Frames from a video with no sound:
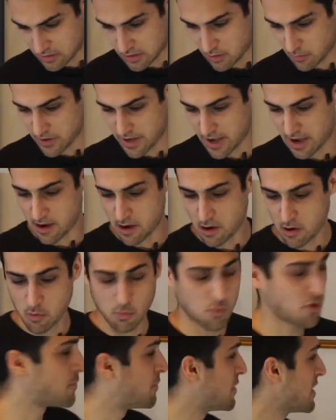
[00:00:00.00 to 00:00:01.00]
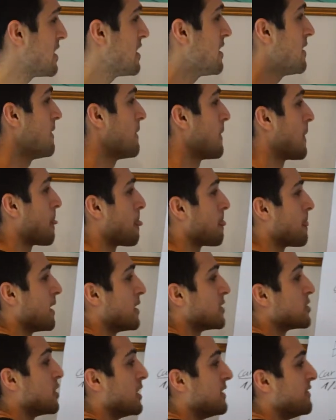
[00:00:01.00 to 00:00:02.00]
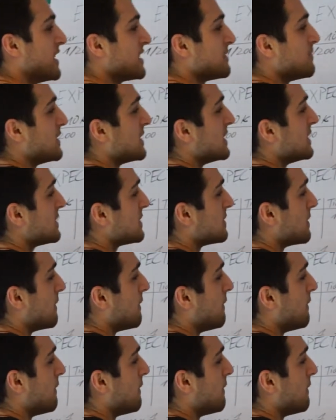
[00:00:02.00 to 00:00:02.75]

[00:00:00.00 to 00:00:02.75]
somewhere, yeah, would be, your investment is